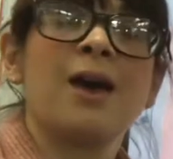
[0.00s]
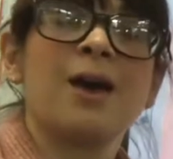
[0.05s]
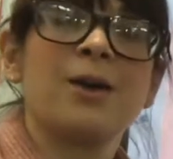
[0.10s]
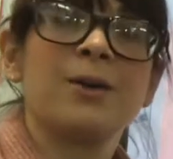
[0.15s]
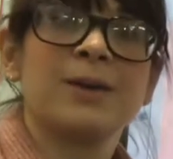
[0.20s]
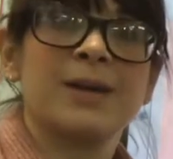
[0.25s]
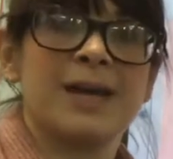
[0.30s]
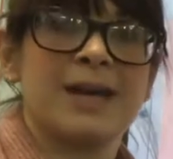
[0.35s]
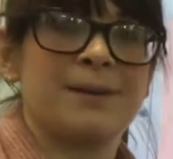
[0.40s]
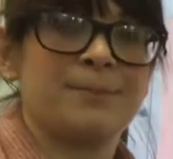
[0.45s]

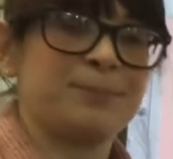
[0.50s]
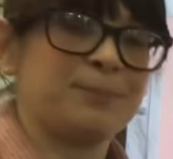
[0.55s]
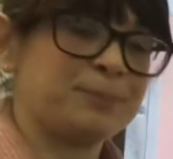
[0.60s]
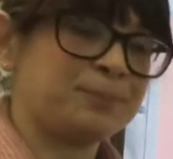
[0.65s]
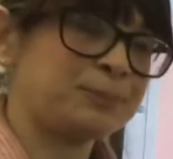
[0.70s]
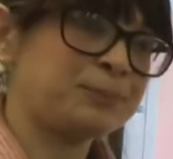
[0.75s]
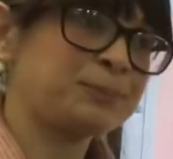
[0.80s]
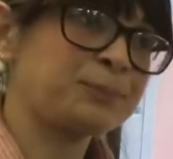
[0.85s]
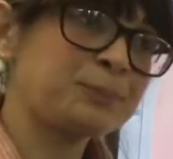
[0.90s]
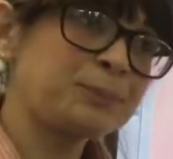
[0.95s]
Okay.
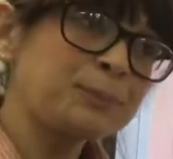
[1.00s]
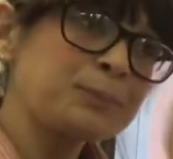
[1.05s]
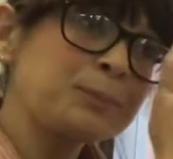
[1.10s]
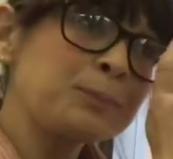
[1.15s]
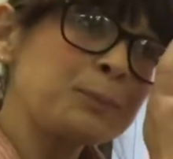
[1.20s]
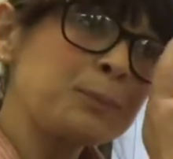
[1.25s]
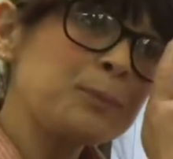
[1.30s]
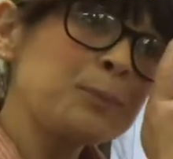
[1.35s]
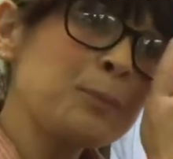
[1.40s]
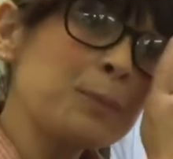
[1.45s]

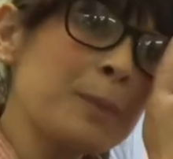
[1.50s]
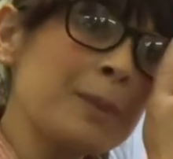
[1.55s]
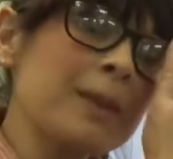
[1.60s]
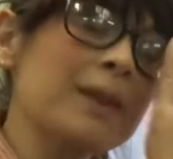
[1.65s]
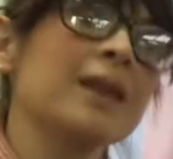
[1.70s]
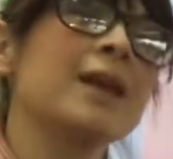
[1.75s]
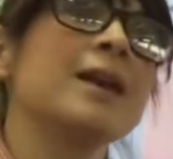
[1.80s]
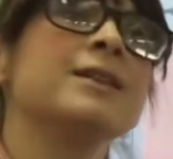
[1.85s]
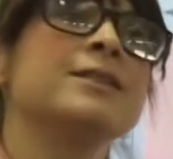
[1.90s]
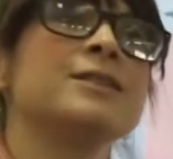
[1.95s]

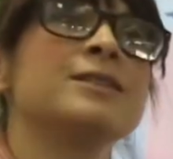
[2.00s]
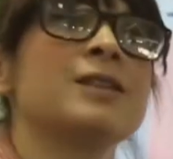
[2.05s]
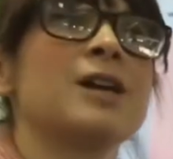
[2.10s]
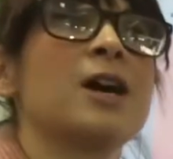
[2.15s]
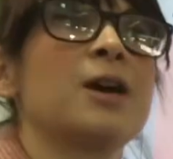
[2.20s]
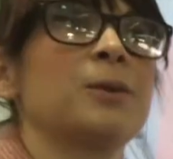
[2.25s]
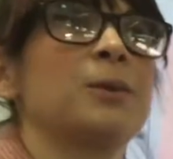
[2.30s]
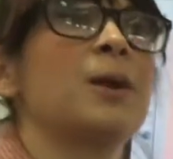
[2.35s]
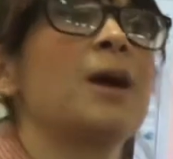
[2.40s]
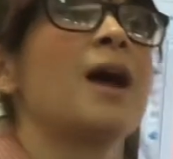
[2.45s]

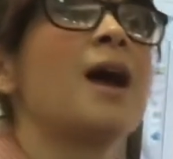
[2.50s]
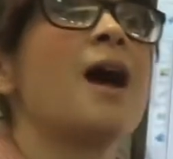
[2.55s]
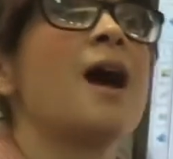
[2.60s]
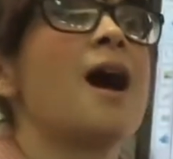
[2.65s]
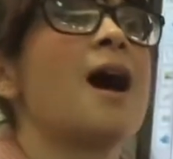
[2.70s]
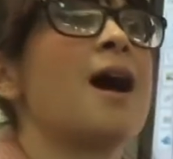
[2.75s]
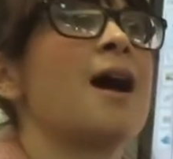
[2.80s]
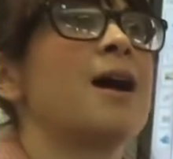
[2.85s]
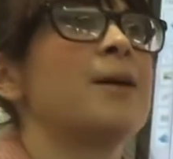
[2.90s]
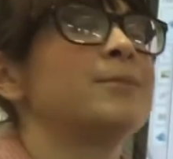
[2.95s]
So,
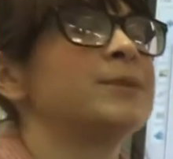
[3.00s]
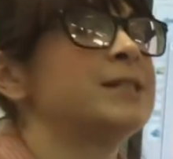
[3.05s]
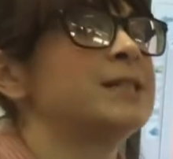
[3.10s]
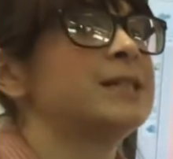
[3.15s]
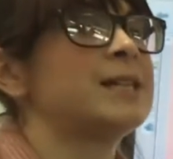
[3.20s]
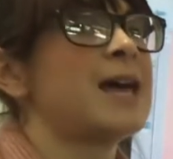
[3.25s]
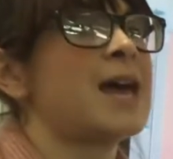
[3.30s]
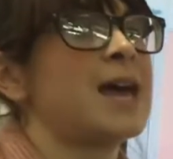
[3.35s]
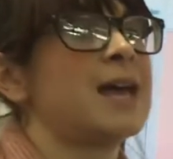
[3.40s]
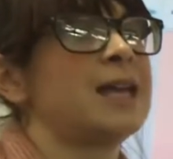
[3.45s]

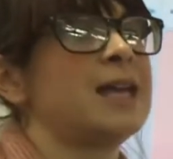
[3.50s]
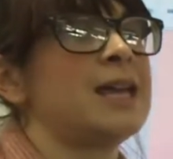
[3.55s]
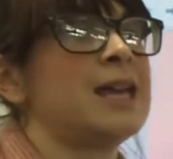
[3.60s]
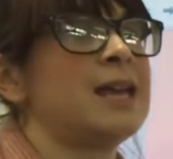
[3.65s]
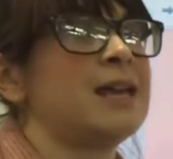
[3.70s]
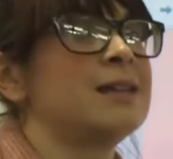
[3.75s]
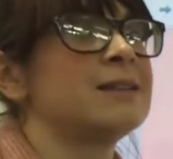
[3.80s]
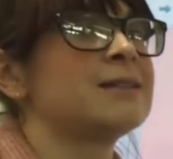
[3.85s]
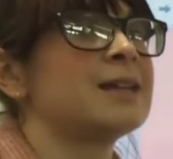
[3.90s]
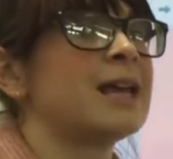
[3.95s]
today
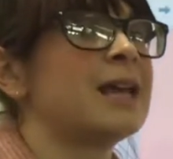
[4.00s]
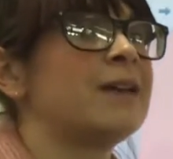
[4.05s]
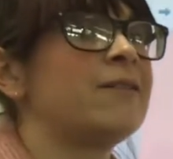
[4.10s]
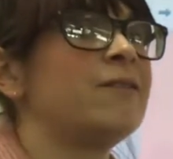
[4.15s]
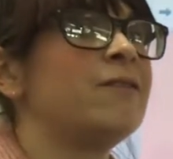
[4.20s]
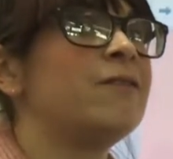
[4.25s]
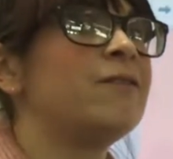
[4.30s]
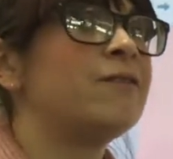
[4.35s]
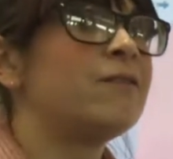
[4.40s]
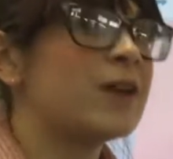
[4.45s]
is a
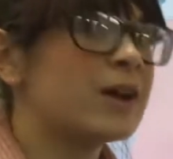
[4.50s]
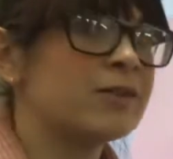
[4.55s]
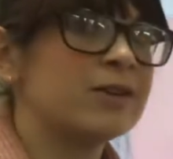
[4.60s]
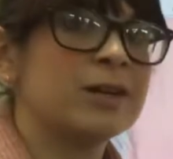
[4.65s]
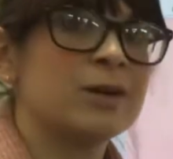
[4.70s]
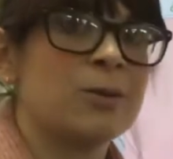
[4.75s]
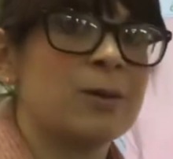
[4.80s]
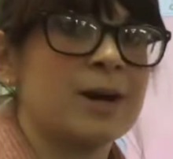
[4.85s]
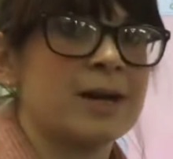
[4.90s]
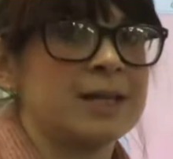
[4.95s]
very
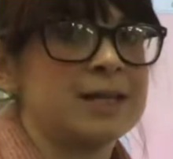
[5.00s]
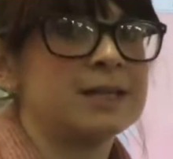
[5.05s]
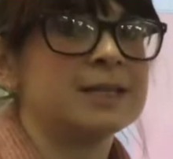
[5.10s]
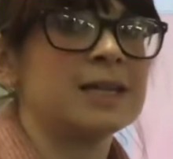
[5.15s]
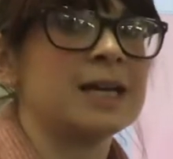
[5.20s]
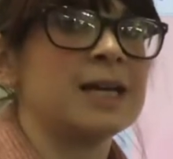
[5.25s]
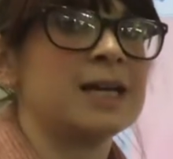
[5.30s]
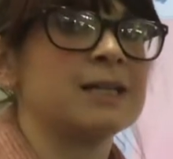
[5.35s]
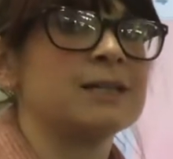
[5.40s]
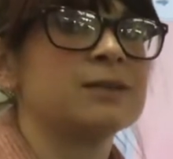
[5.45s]
quiet
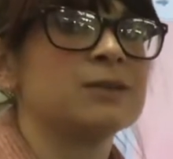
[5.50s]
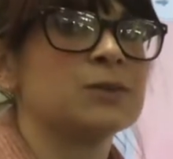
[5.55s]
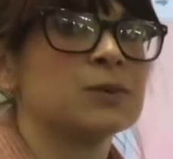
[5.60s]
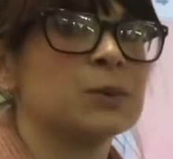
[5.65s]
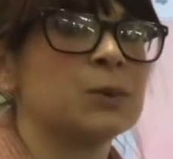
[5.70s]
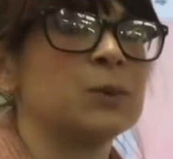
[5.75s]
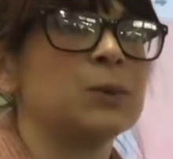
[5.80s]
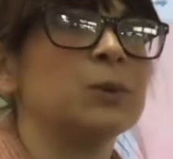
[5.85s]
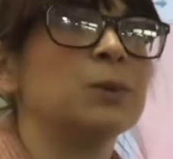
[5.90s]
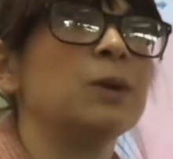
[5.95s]
day in
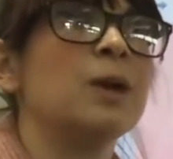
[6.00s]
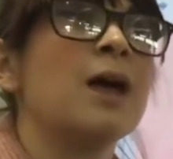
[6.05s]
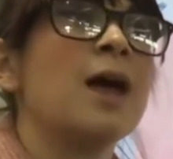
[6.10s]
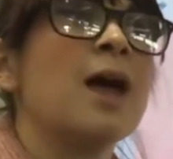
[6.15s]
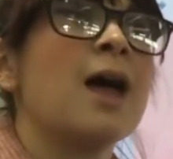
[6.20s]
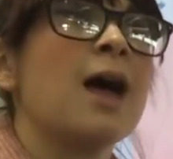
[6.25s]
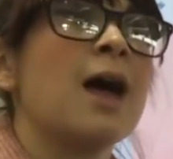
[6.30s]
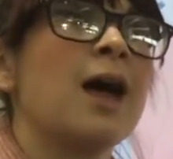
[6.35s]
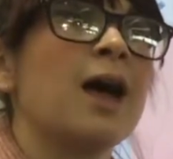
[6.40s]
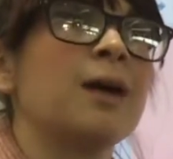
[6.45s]
school
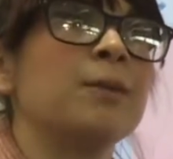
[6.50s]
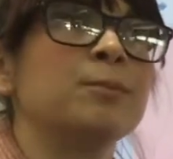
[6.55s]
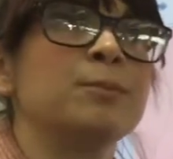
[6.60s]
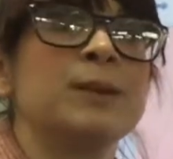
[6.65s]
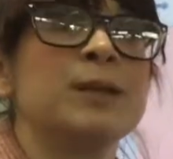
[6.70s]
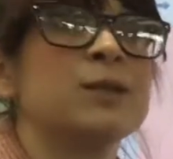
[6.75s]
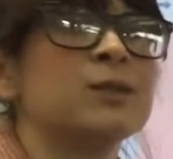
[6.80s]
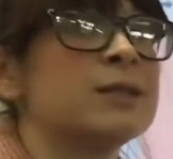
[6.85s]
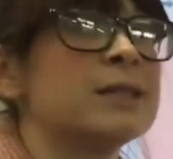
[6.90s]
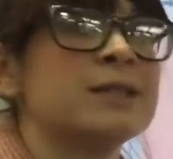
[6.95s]

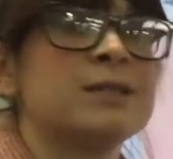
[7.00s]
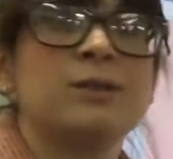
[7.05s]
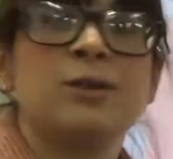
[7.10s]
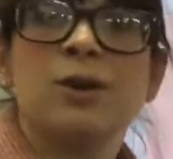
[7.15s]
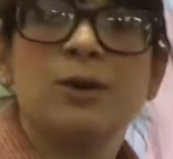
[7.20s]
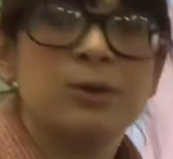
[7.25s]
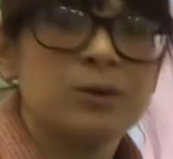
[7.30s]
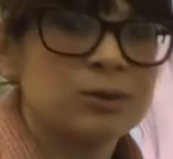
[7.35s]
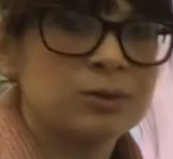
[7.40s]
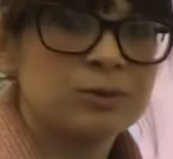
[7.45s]
because there's
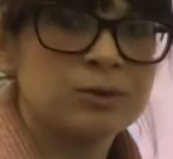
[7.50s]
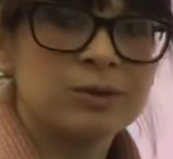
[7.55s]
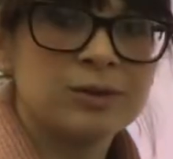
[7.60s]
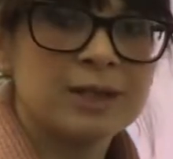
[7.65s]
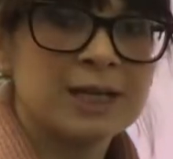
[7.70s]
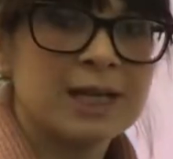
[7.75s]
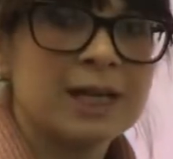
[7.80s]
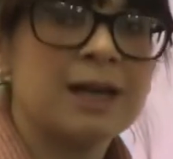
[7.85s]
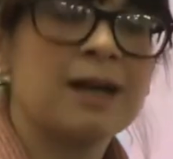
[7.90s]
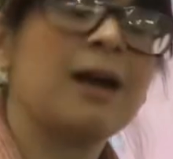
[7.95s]
no children
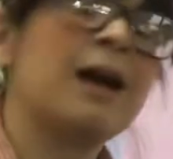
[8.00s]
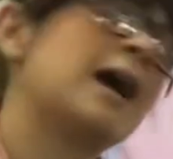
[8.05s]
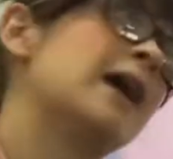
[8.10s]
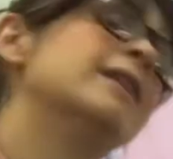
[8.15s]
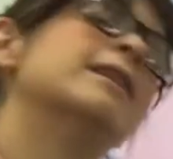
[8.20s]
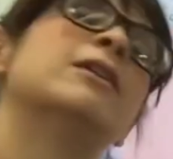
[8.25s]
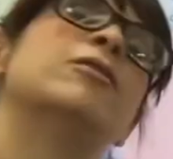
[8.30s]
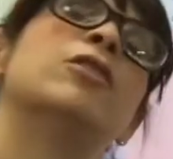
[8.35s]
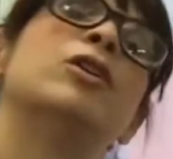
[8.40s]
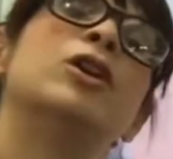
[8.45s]
here and
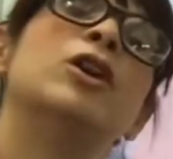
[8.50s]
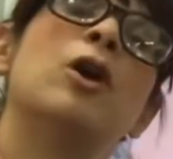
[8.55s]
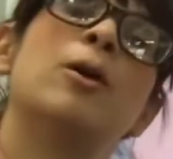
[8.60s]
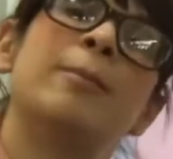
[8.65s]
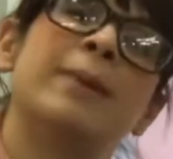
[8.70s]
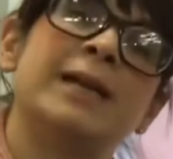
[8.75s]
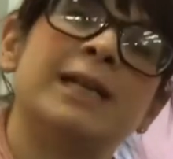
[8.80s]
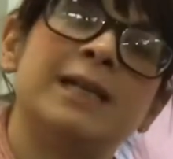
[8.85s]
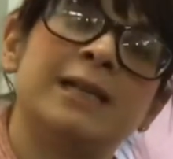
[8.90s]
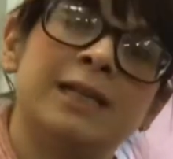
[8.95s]
there are not
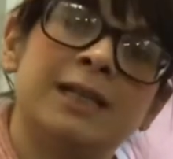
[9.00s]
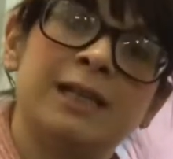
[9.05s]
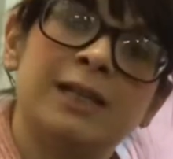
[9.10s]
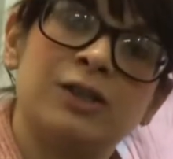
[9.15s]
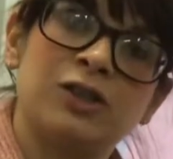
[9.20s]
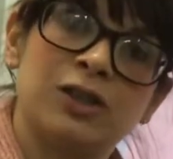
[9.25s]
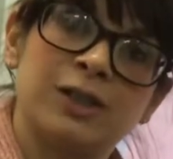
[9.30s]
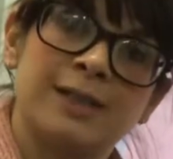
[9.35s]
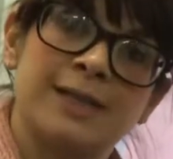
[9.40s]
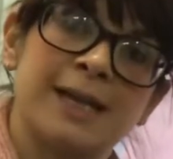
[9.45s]
many
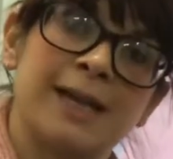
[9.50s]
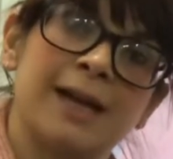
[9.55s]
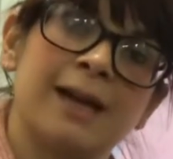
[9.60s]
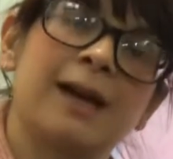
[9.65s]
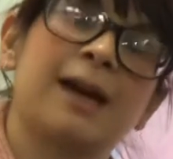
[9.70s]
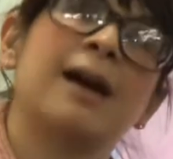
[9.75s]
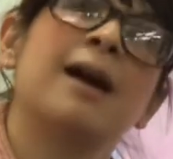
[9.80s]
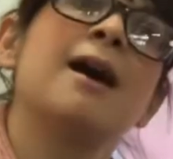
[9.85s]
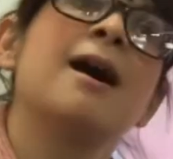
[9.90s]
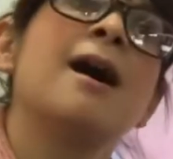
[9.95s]
teachers here.